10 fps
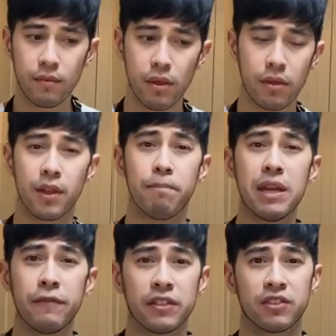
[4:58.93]
The
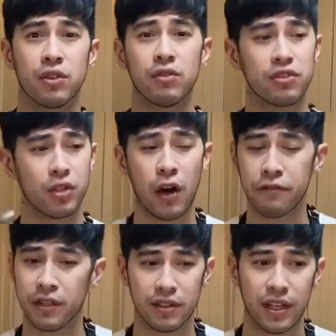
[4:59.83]
beef is so soft
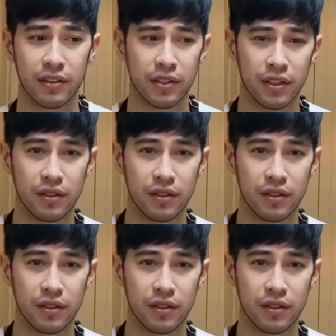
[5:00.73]
and tender.